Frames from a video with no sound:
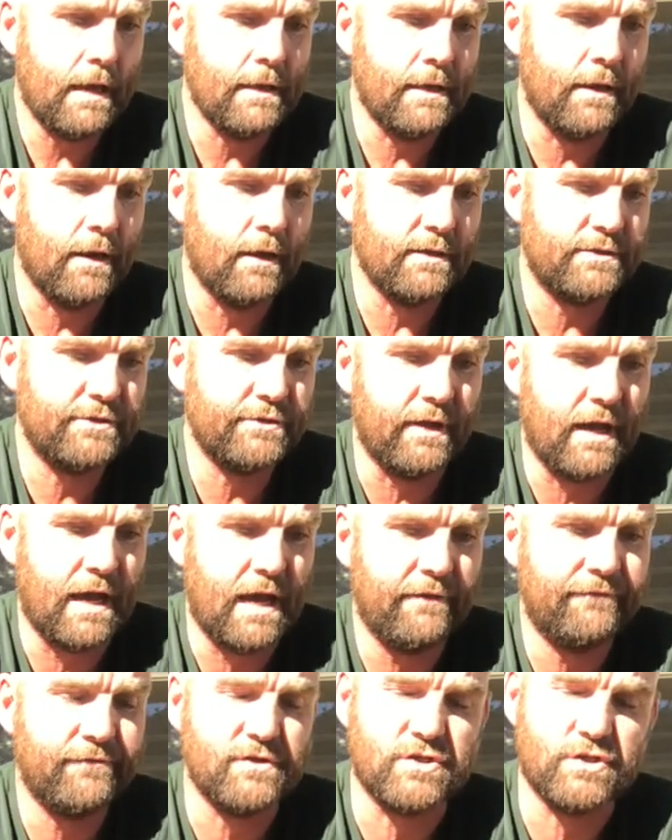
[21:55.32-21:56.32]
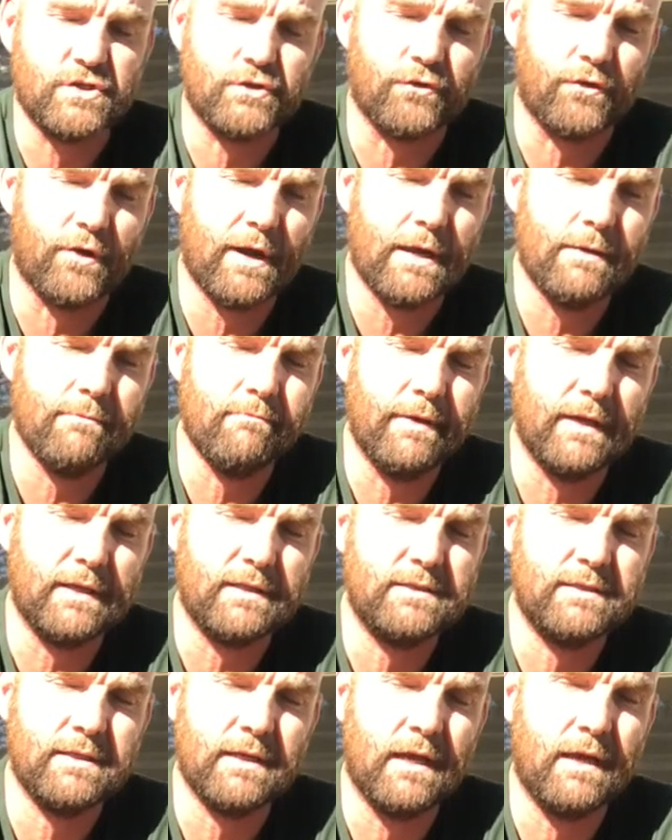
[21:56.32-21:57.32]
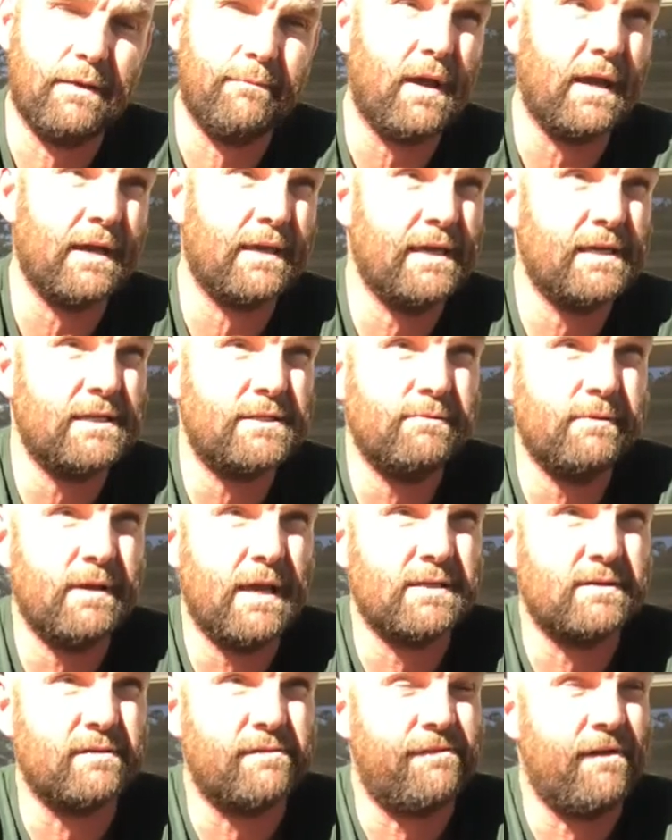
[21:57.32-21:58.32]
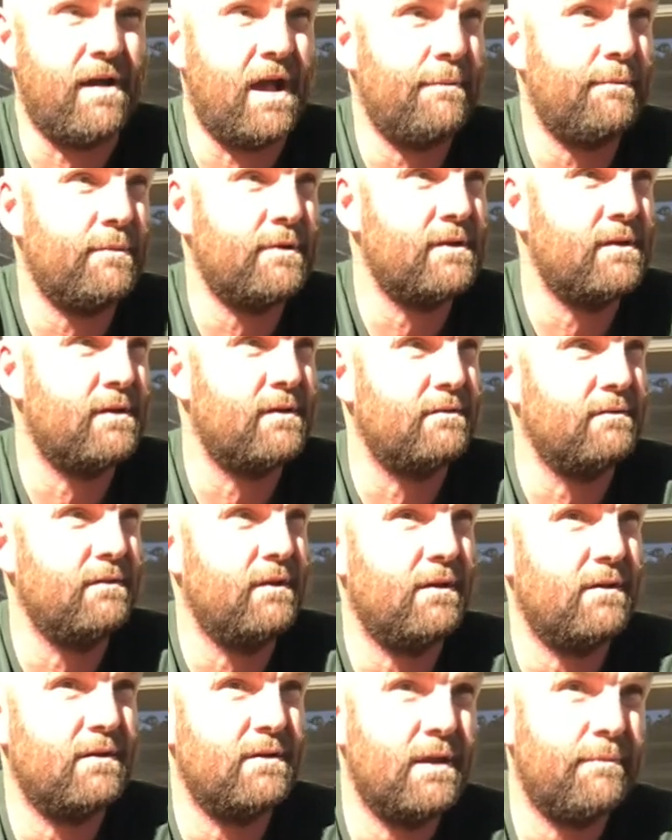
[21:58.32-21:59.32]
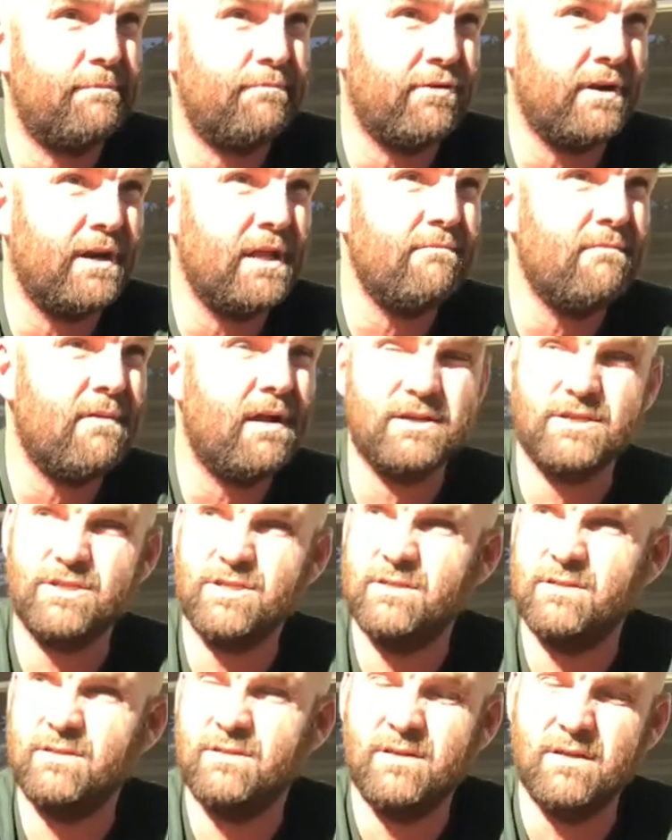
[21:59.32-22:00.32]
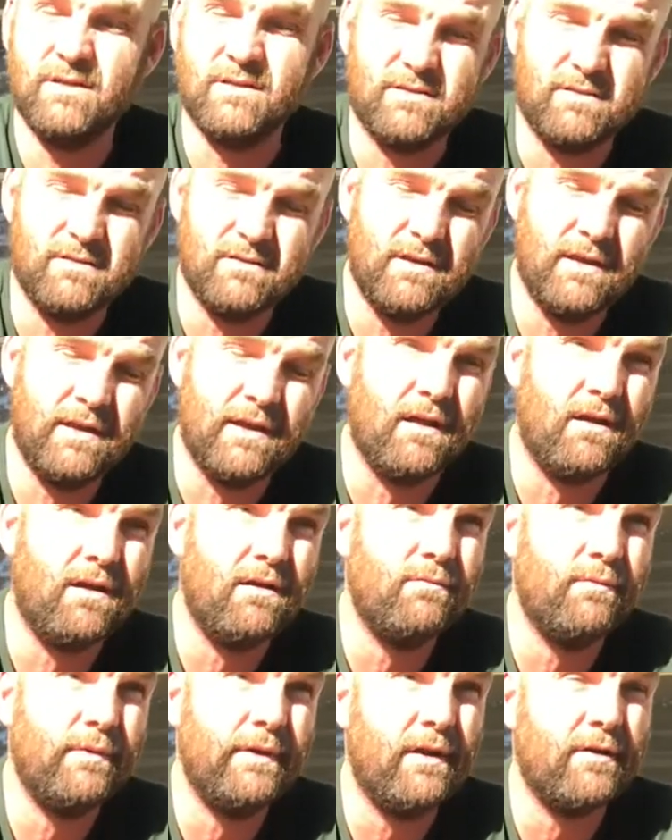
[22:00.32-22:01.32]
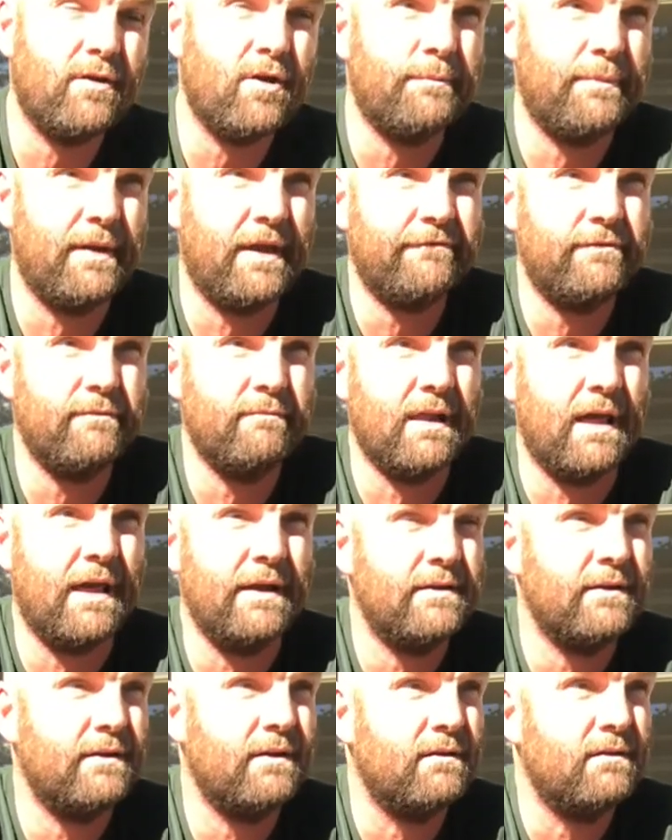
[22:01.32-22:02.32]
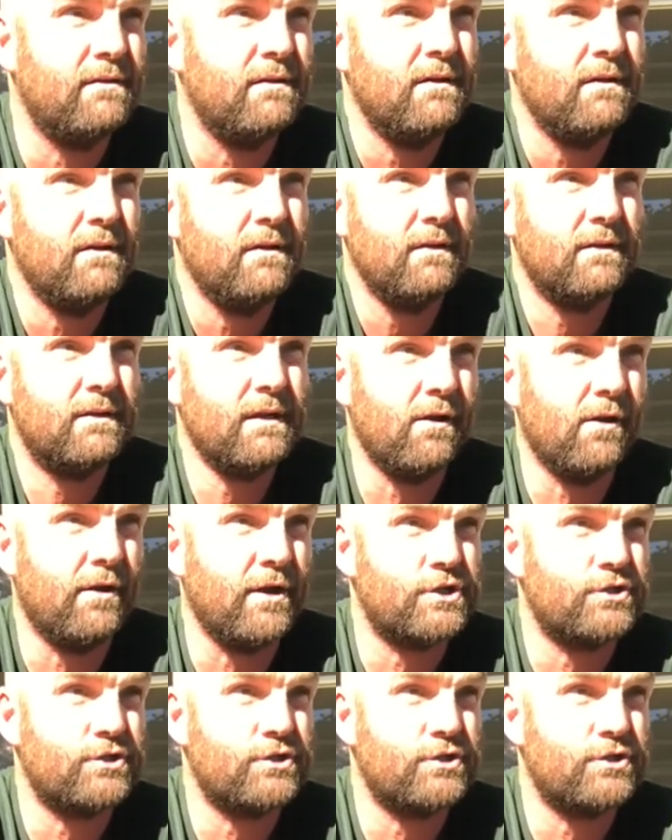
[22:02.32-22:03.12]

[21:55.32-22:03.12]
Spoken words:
you know, sort of after Stream. But I guess as a farmer, you're pretty much just, you know, when I got back from London and did a lot